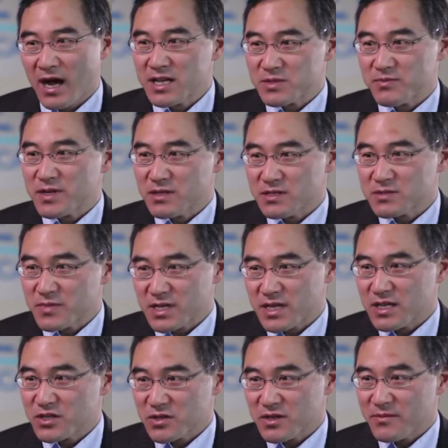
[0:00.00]
hospitals
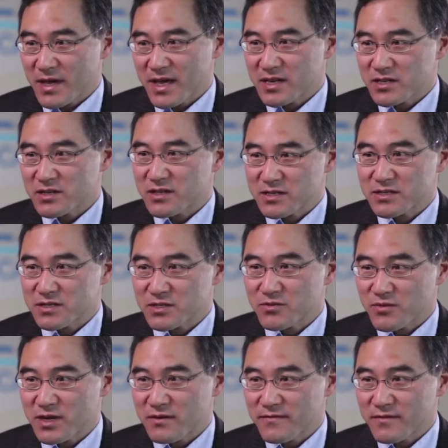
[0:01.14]
potentially manage this as
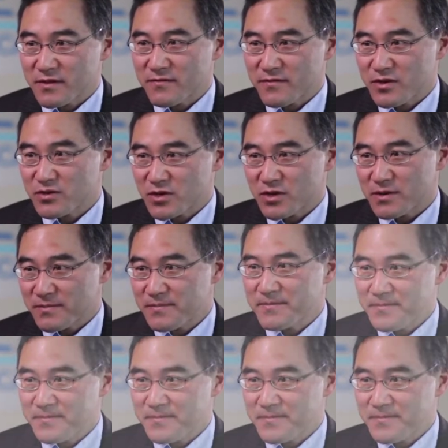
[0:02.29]
well for the future.